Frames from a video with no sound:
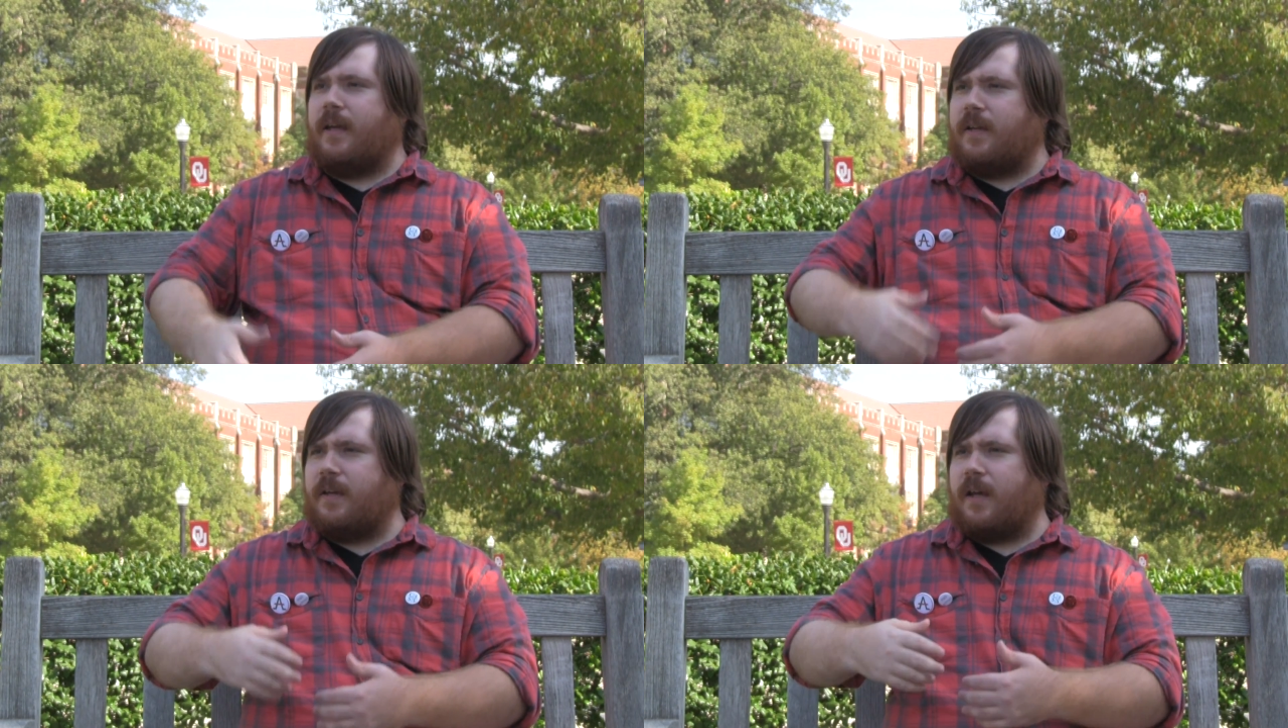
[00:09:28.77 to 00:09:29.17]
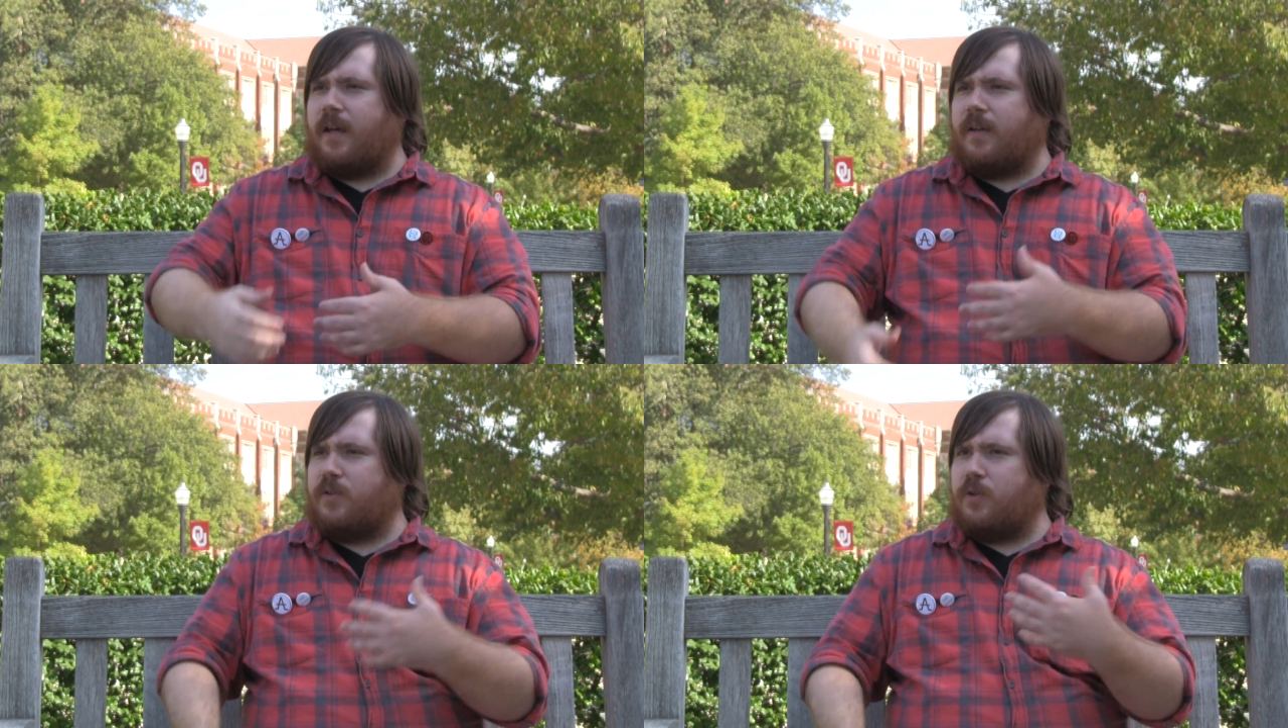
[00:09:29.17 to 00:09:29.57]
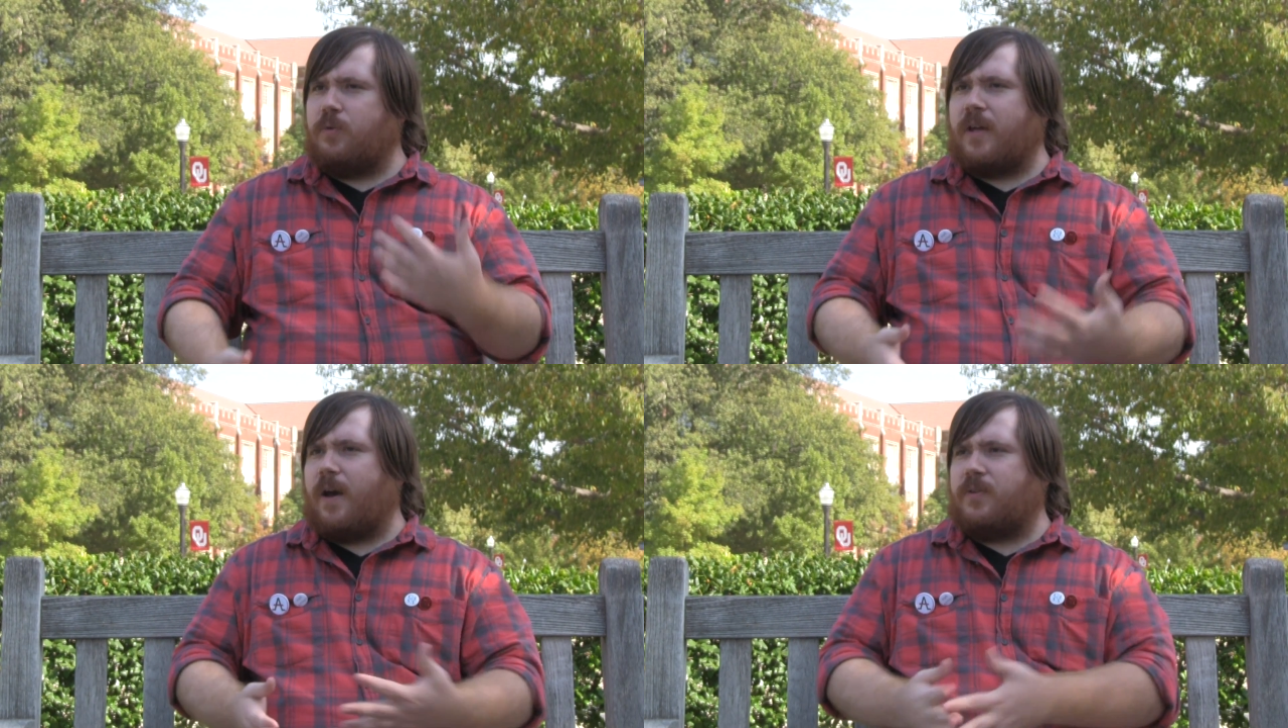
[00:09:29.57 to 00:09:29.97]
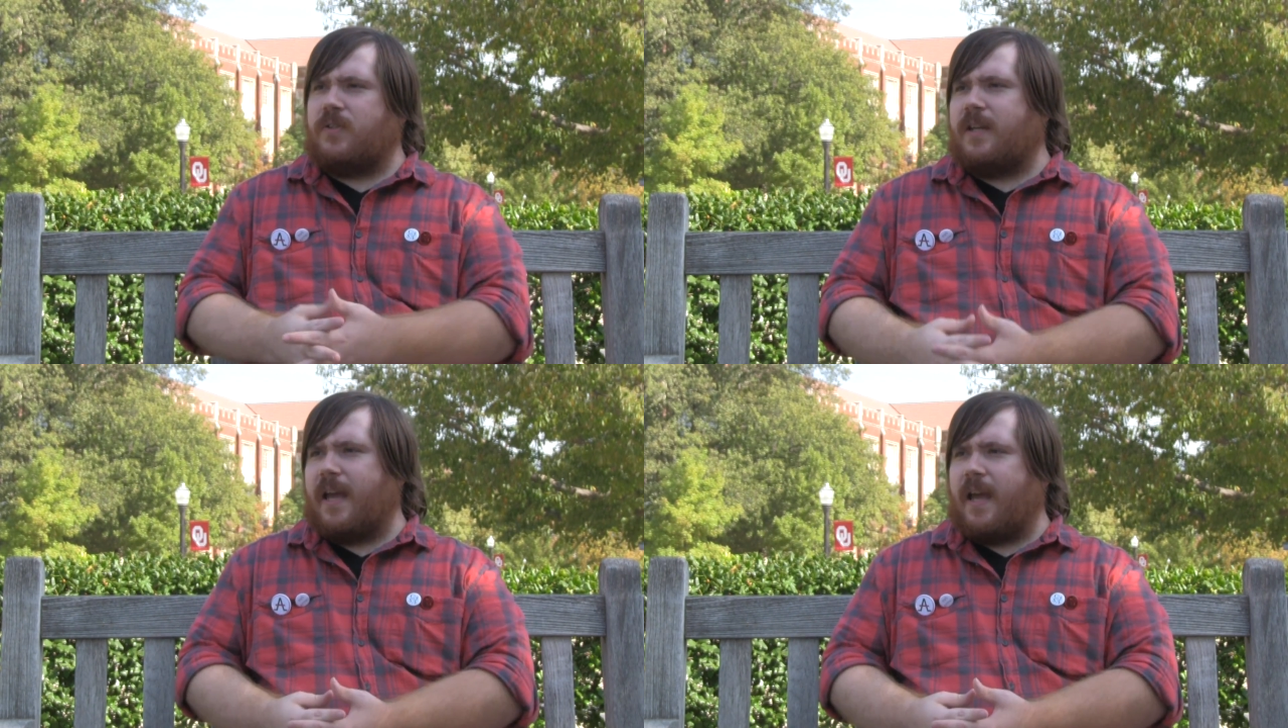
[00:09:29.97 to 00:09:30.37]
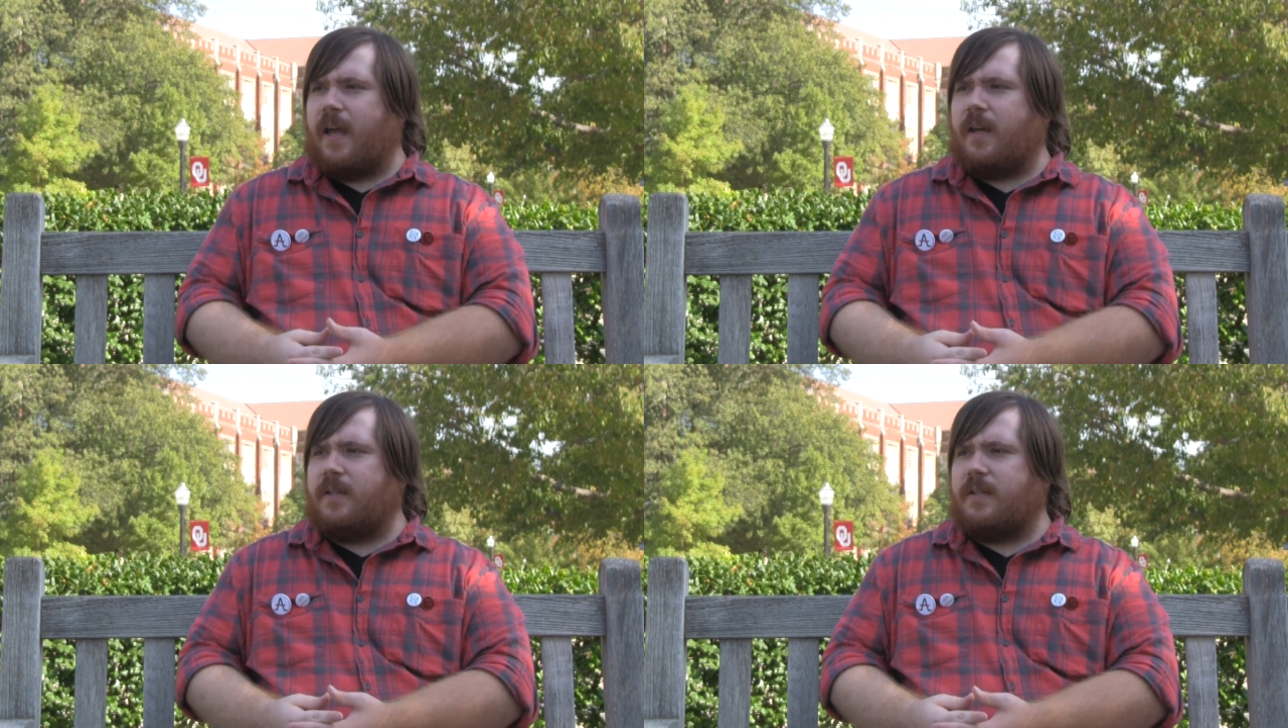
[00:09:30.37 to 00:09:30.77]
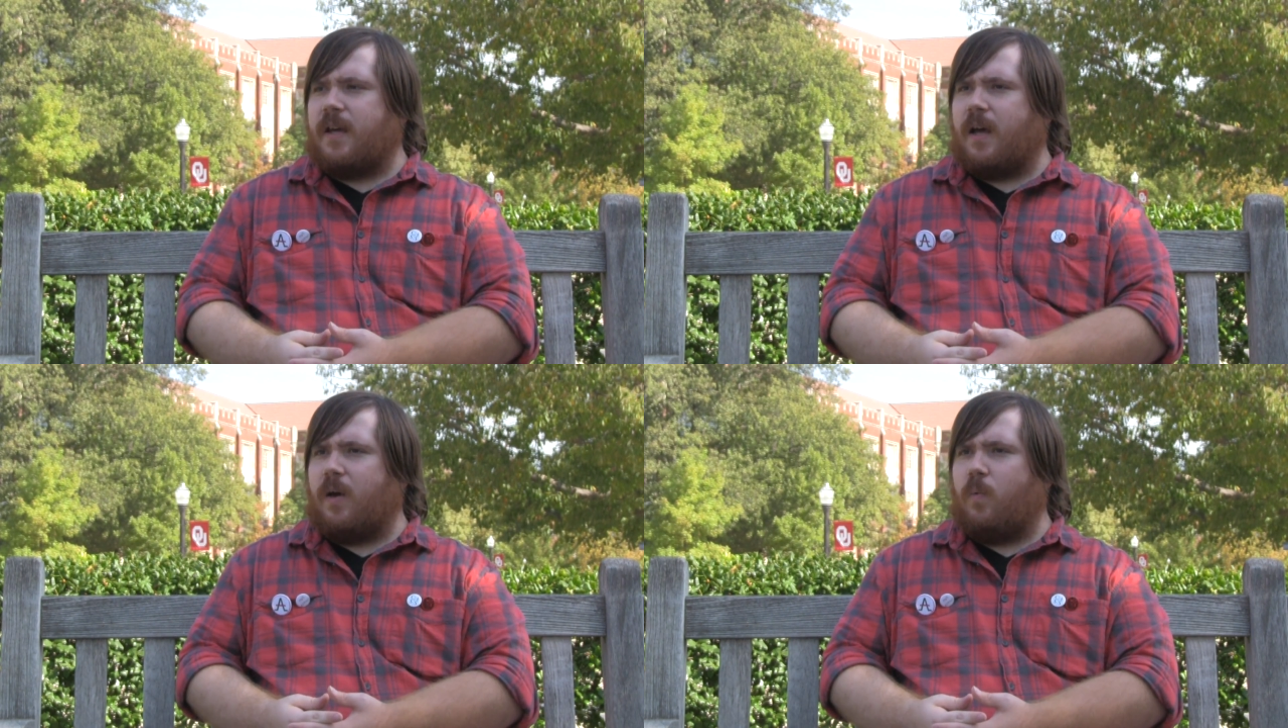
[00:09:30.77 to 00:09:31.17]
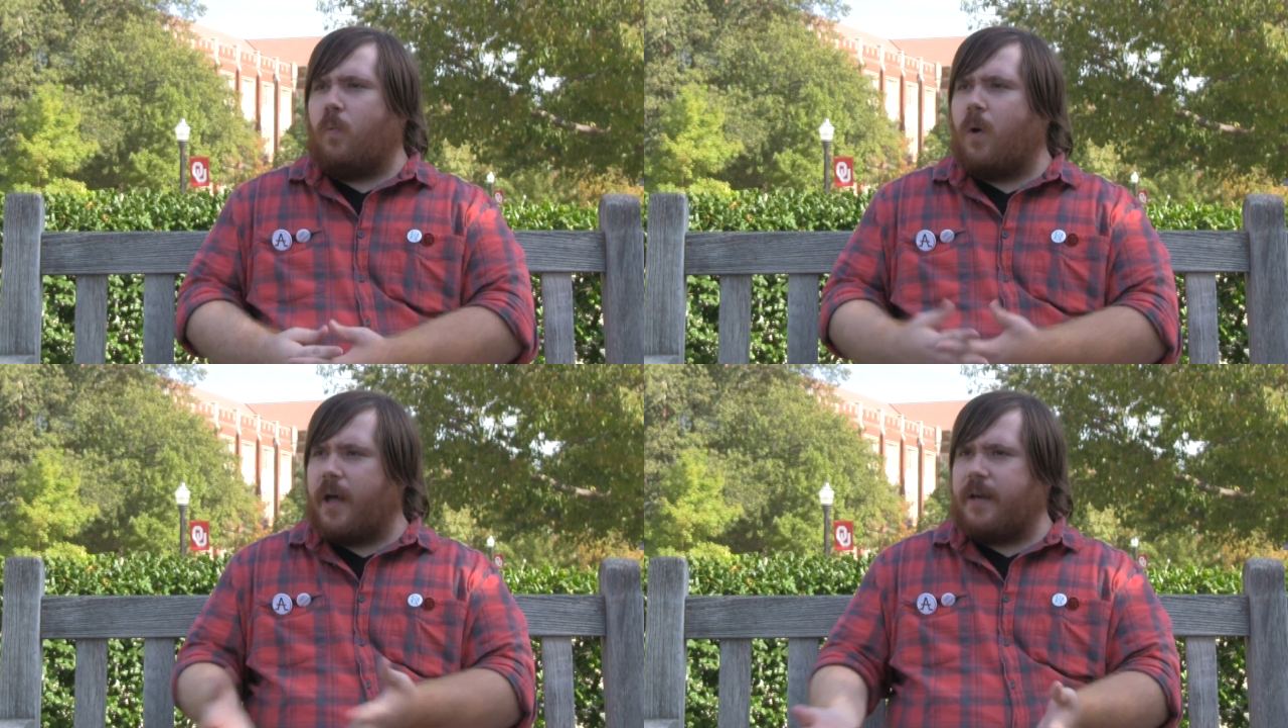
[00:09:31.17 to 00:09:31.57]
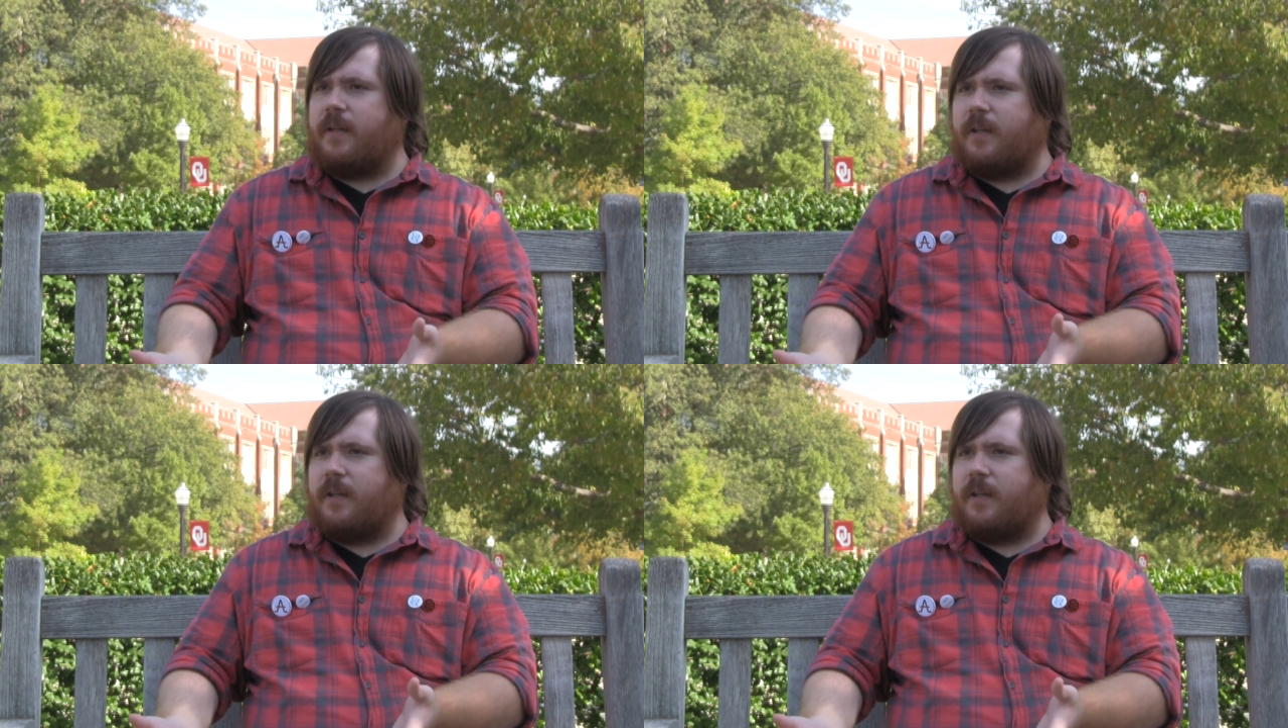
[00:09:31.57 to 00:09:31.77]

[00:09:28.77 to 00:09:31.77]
in 2001